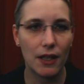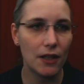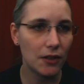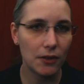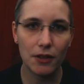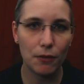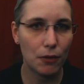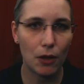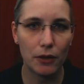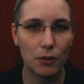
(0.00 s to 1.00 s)
this
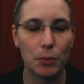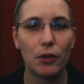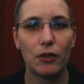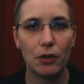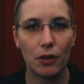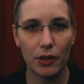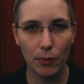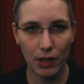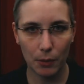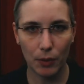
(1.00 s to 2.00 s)
default repository
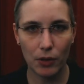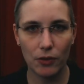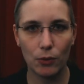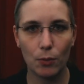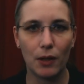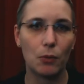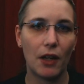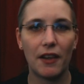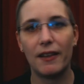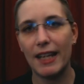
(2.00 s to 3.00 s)
where it points to, but
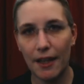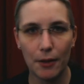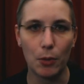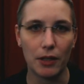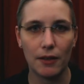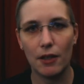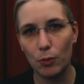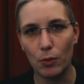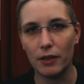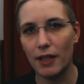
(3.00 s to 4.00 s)
rather the other one,
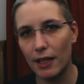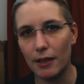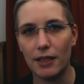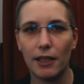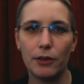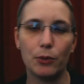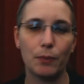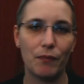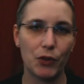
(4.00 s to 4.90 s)
this one that I tell you.